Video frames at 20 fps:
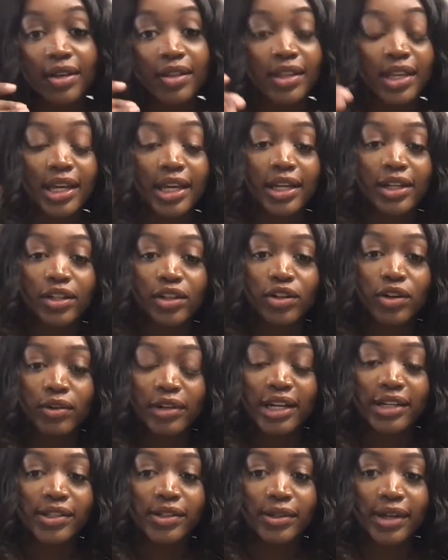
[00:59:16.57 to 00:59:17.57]
then you don't
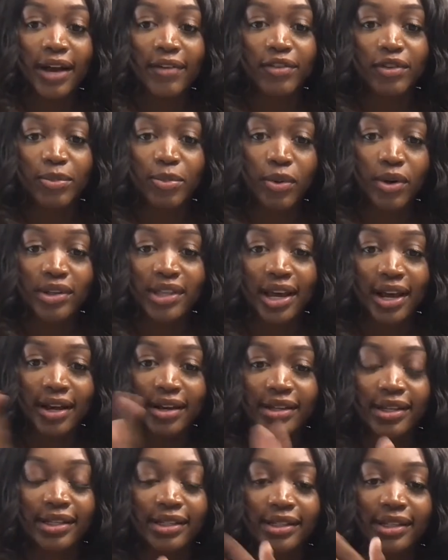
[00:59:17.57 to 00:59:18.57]
necessarily have to report that
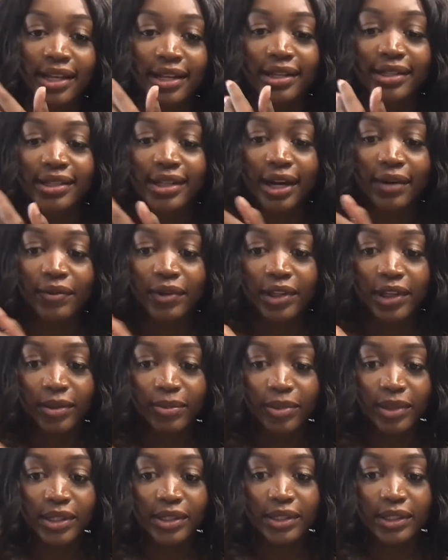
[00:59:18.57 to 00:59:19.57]
because then it's not really a
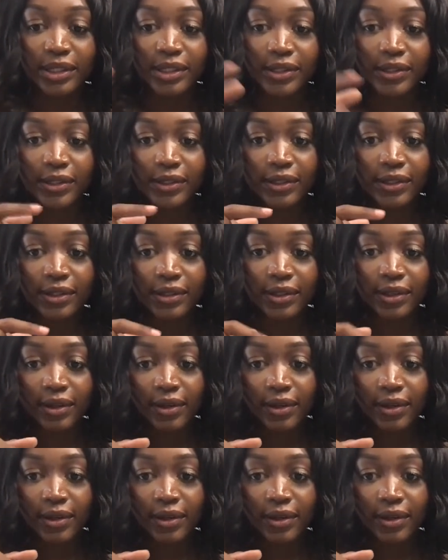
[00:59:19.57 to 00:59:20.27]
business.